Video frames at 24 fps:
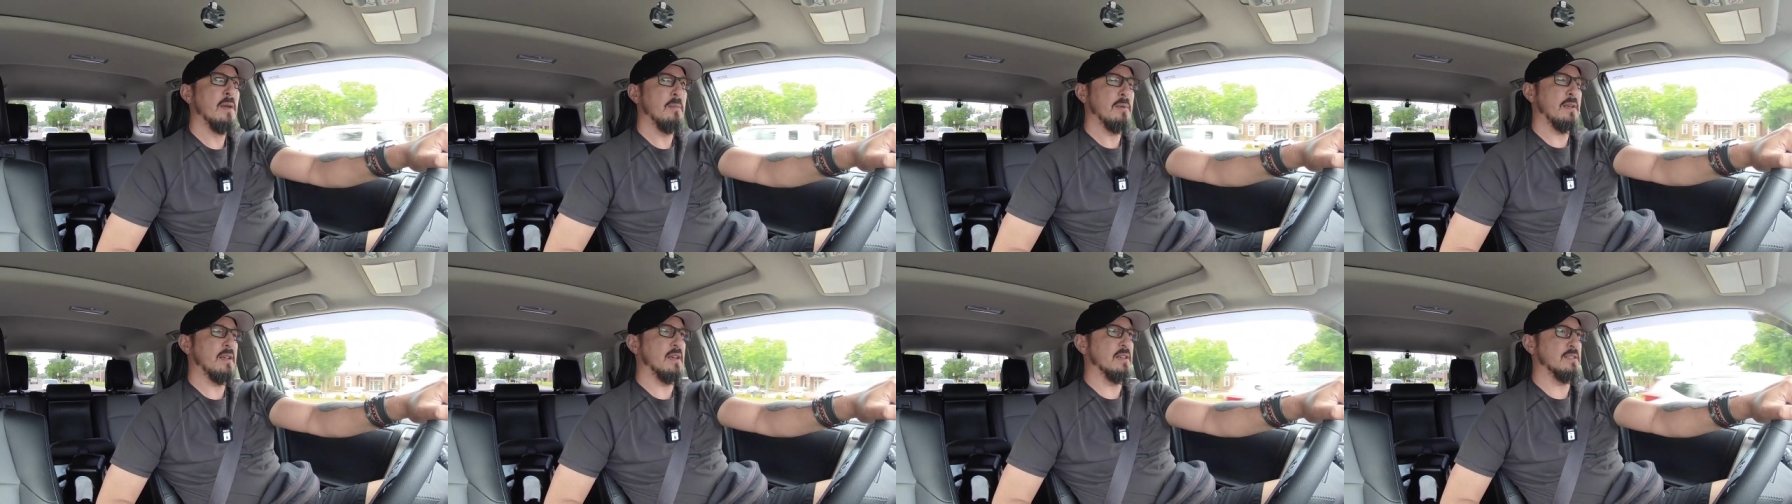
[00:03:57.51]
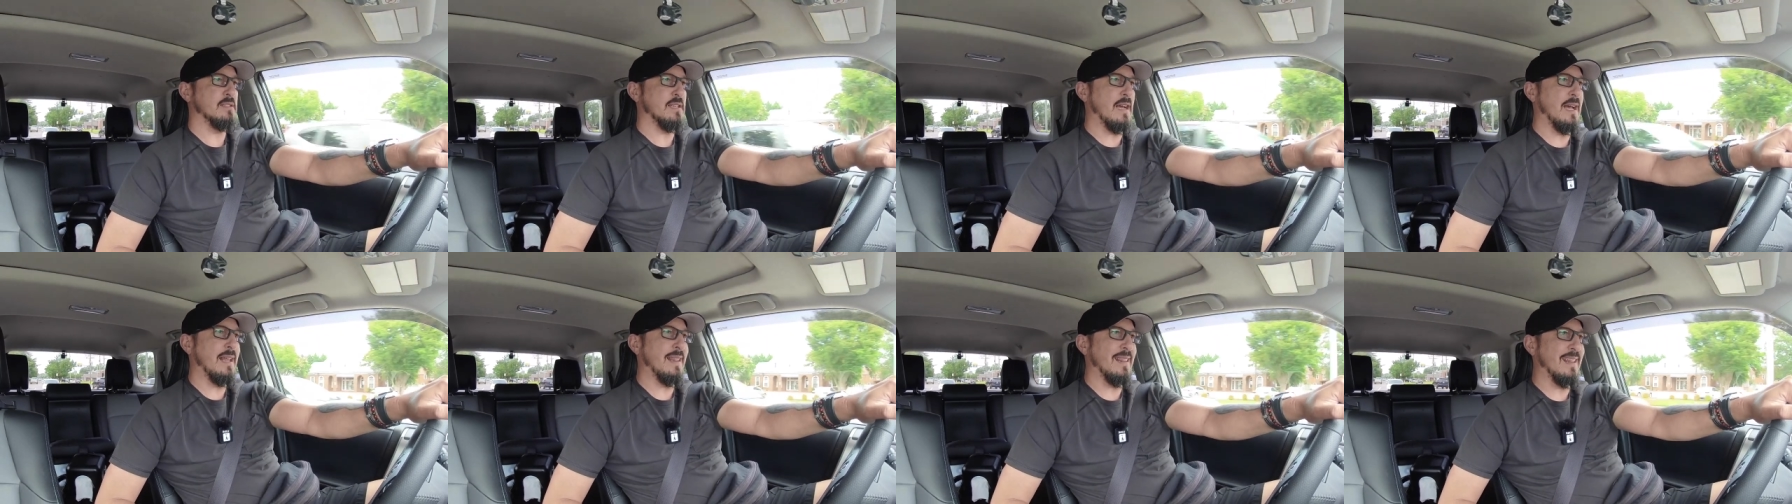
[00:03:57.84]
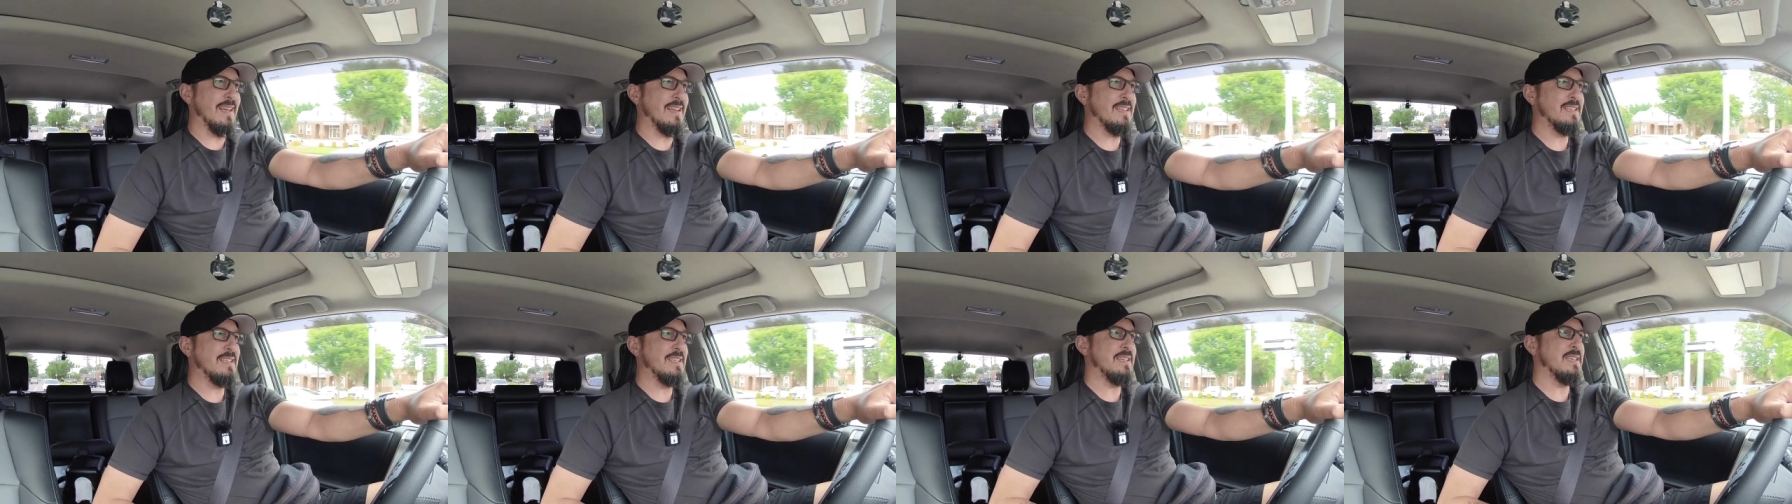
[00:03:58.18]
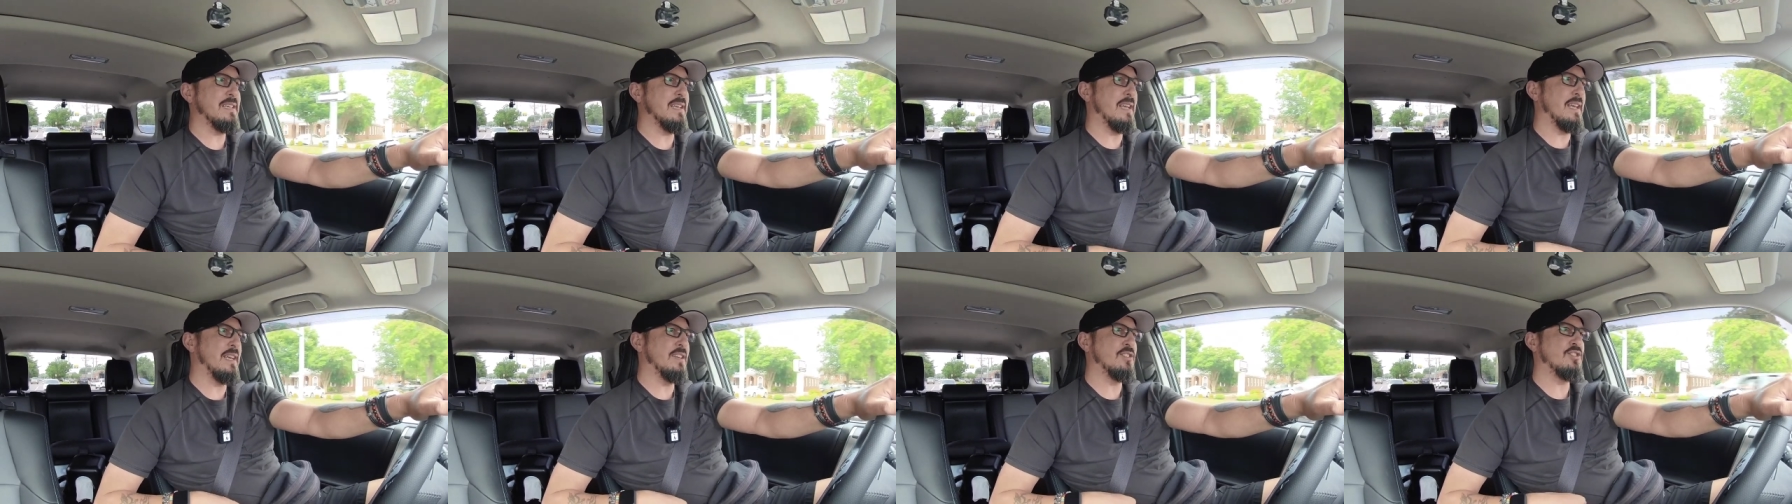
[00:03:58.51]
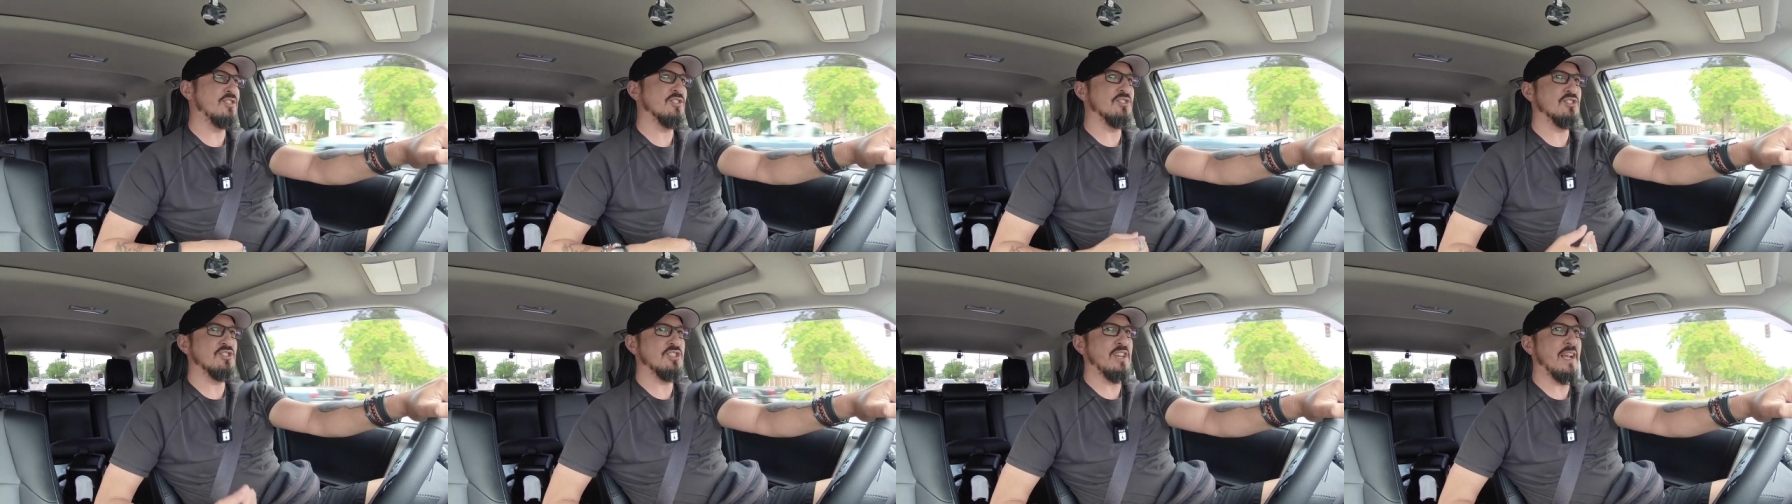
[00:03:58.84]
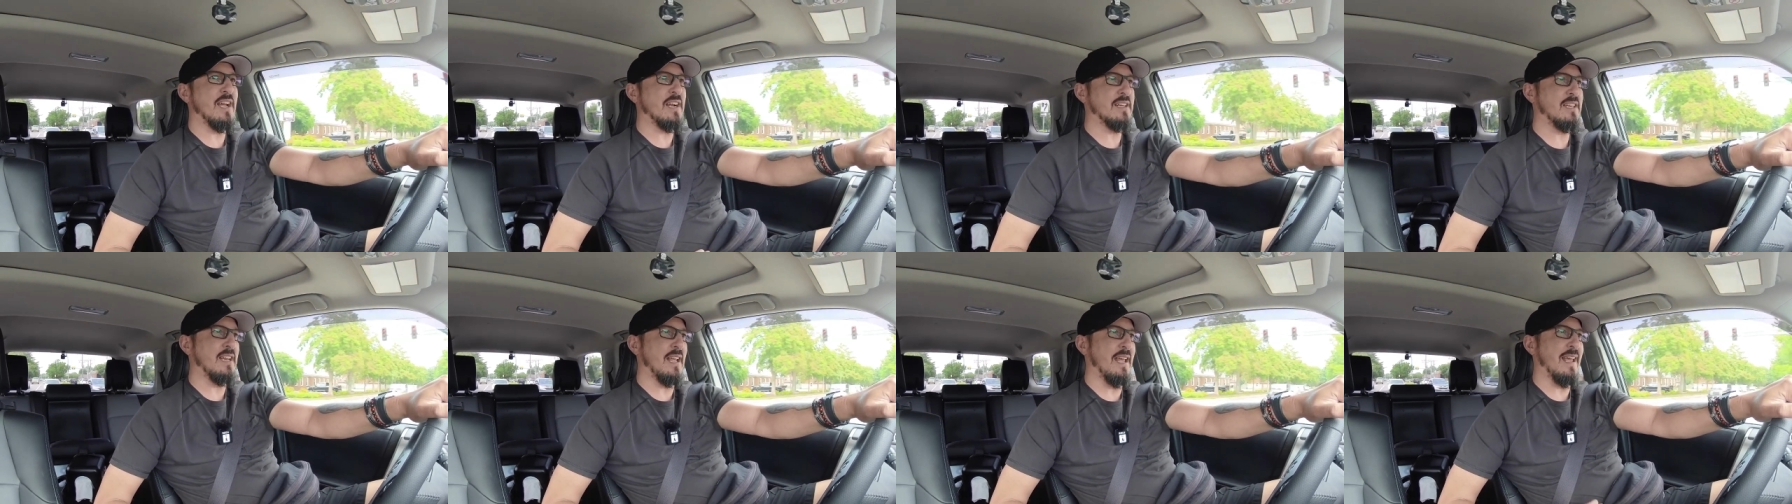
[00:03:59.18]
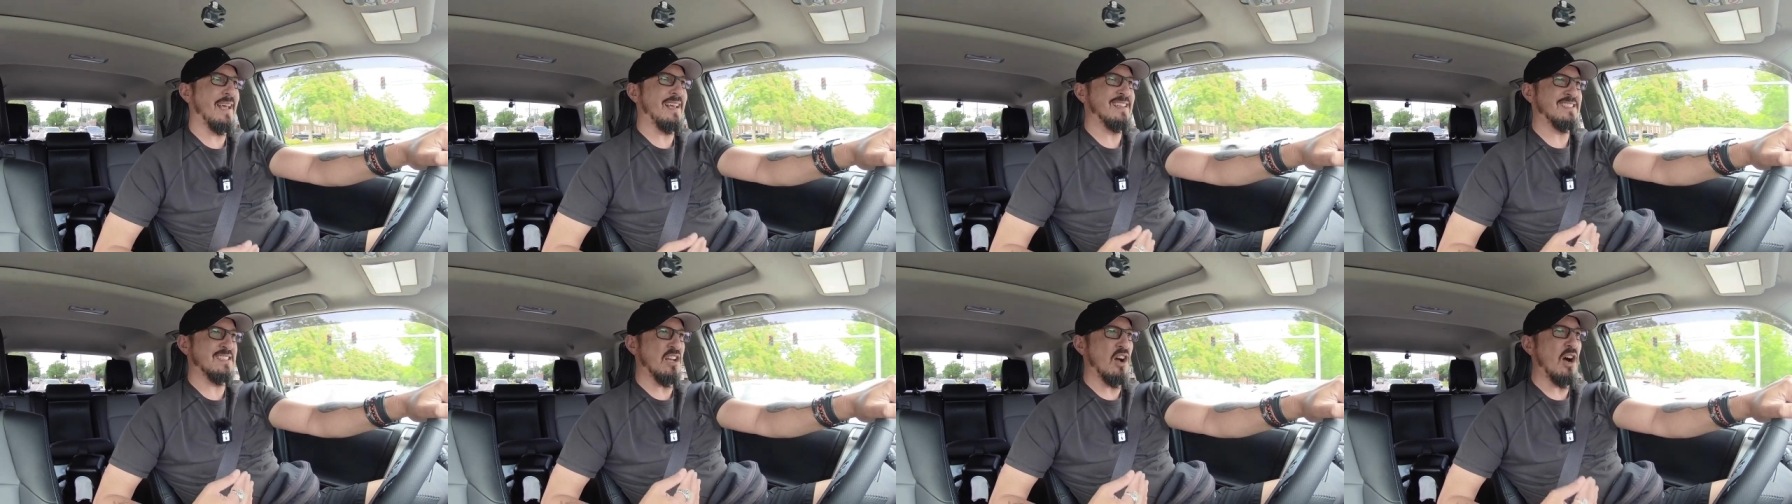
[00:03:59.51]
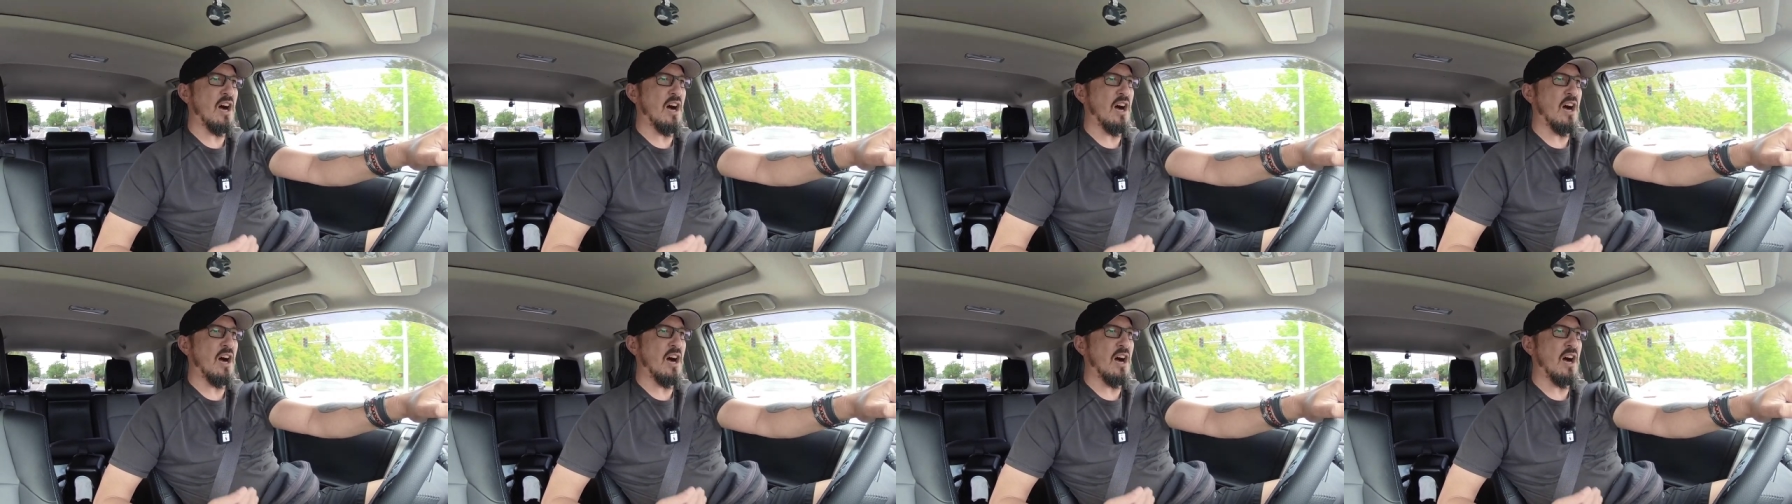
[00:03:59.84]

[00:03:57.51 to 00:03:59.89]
because I like to interject as